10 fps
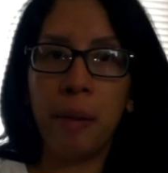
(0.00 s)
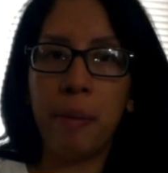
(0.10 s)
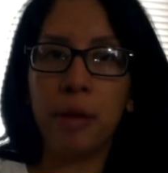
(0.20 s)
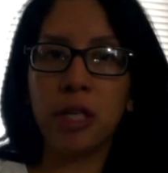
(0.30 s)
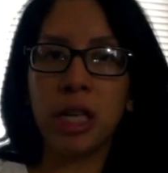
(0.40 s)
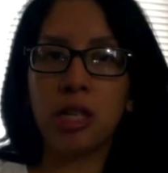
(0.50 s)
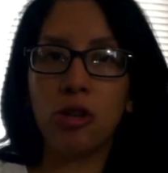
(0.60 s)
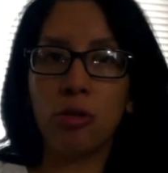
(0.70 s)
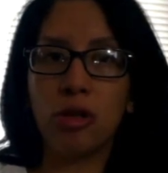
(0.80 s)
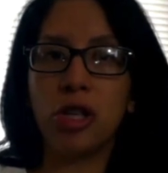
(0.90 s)
my
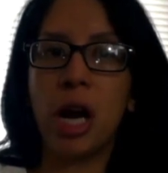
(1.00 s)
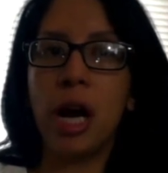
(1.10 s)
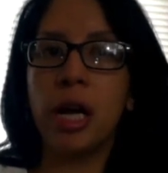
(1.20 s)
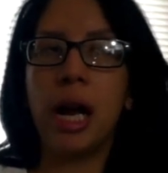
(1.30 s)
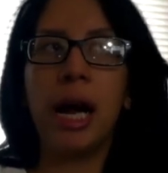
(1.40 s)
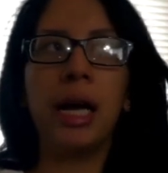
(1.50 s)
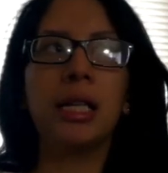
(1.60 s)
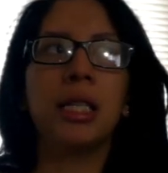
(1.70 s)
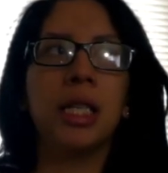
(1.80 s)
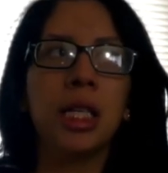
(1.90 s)
progesterone shot
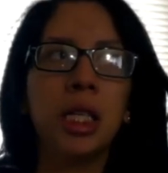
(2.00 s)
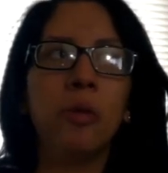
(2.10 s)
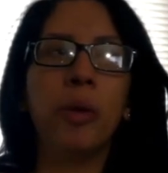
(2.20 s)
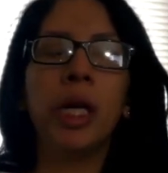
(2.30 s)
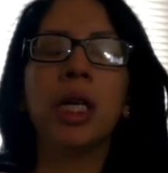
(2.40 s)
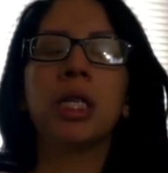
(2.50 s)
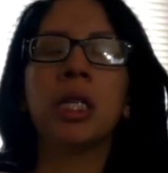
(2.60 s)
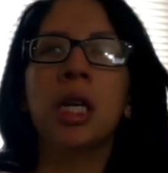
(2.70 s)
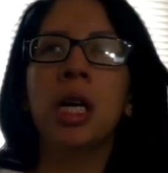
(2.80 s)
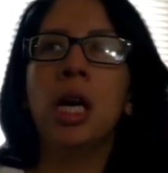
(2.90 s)
at 16
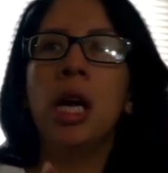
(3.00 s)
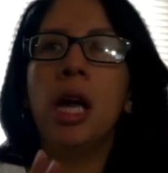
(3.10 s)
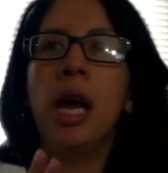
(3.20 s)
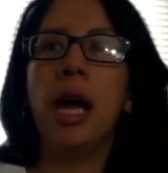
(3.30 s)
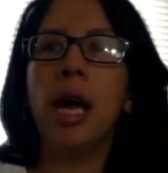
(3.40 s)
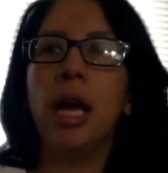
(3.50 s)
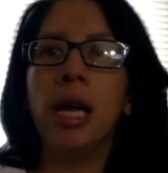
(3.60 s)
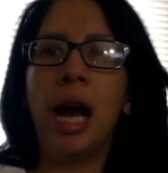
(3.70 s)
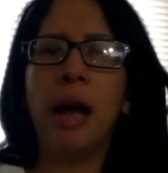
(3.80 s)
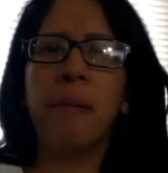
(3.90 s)
weeks,
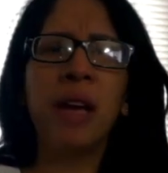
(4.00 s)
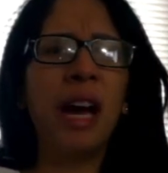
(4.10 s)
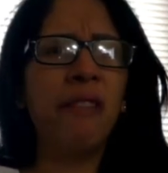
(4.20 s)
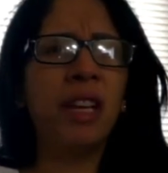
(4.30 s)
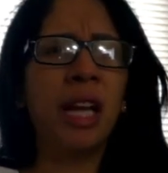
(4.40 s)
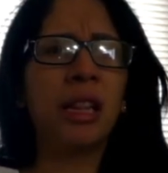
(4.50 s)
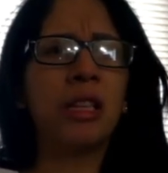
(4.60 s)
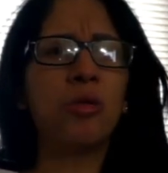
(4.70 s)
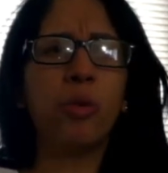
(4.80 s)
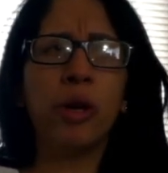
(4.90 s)
and I've been having, like,
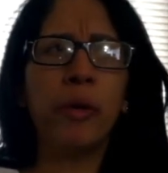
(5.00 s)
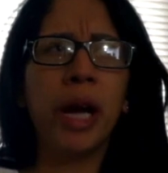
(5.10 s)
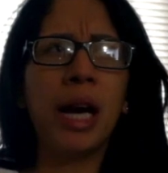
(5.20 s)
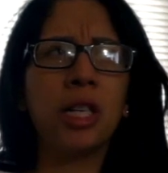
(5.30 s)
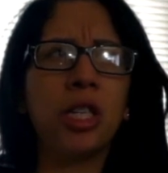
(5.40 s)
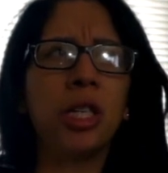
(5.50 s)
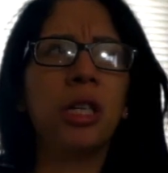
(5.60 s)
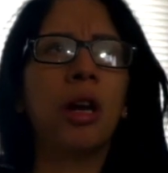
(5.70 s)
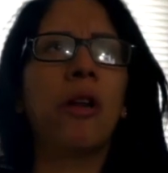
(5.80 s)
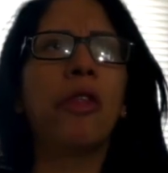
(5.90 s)
this weird reaction.
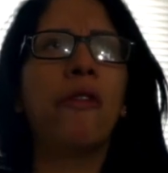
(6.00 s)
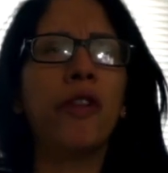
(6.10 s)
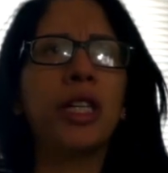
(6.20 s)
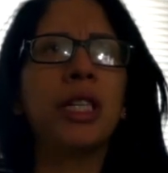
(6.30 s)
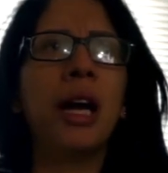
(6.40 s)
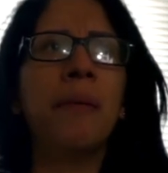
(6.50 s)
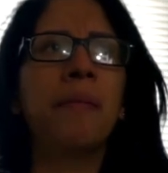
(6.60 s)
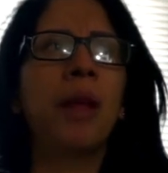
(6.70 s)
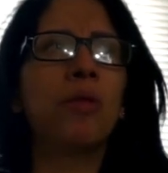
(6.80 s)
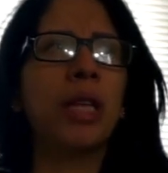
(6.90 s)
The first
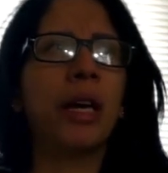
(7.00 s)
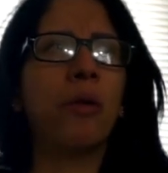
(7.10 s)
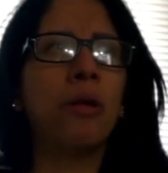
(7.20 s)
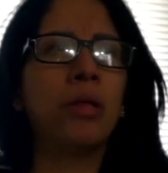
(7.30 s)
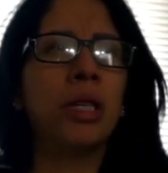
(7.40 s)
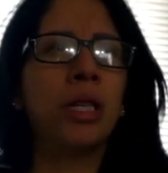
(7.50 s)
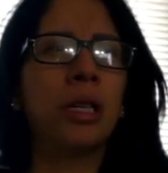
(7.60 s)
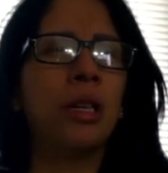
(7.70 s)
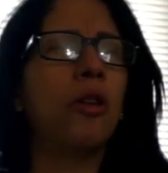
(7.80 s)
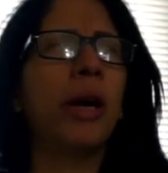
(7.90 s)
time, it was, like, around
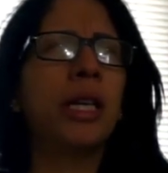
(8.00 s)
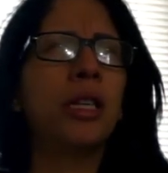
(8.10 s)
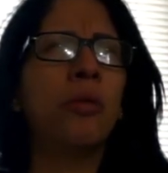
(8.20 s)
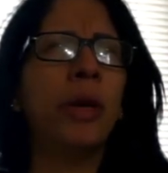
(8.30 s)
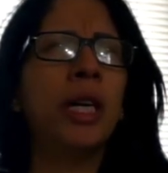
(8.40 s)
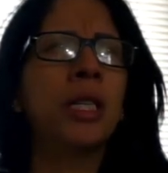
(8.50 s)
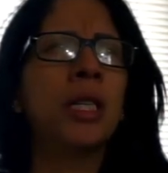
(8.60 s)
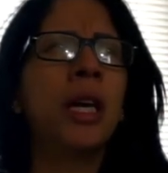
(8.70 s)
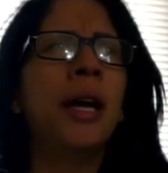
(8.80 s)
18 weeks,